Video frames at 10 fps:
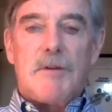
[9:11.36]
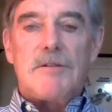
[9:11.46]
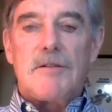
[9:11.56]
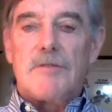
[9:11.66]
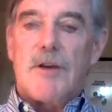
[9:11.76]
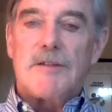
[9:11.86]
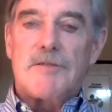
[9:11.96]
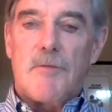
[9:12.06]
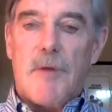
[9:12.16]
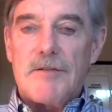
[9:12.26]
digital
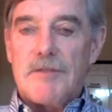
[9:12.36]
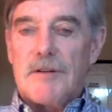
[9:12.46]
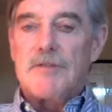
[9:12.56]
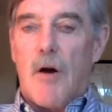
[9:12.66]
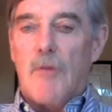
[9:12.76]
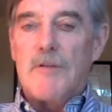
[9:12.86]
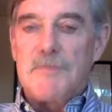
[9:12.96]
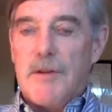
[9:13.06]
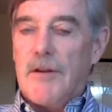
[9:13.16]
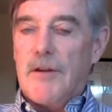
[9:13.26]
transformation has
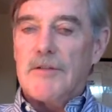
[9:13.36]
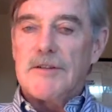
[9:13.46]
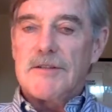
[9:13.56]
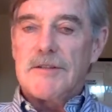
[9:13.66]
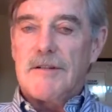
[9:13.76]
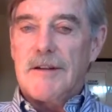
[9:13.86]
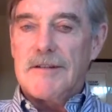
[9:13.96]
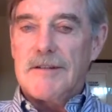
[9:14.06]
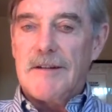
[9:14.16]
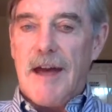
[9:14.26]
always been there, just
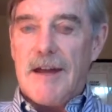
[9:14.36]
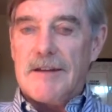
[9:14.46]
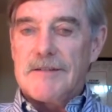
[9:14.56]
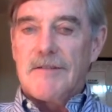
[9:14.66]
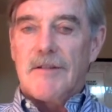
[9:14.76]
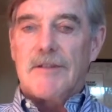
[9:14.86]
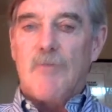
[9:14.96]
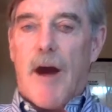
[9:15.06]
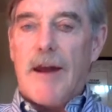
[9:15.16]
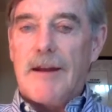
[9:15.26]
not
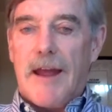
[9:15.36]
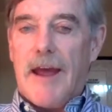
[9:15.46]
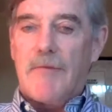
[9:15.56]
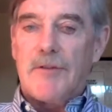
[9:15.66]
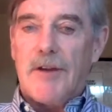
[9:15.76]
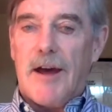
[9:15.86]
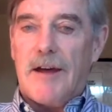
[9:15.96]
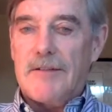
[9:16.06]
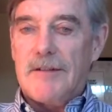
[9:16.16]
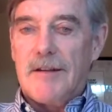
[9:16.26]
as widely
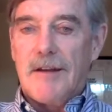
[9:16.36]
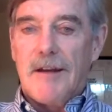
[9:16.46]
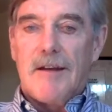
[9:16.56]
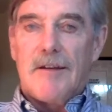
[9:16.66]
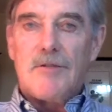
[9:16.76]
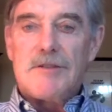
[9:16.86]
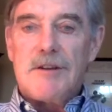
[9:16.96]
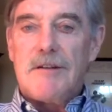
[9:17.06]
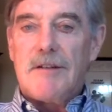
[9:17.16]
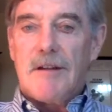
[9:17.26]
advertised. You
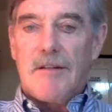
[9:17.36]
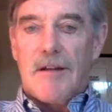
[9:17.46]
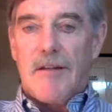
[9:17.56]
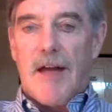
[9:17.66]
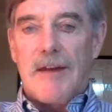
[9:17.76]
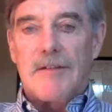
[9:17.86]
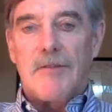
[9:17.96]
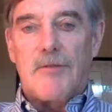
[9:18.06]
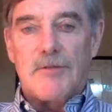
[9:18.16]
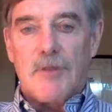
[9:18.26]
see a lot of
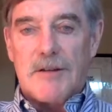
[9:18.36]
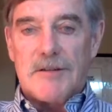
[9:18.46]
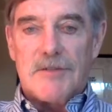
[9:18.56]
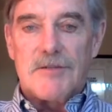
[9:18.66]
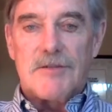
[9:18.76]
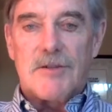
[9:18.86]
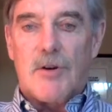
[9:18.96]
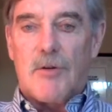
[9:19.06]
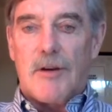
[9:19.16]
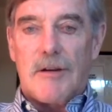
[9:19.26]
different transitions
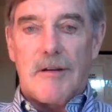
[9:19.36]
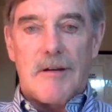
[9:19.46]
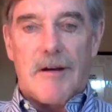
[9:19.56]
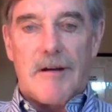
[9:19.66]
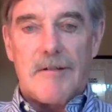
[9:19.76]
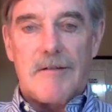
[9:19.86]
occurring,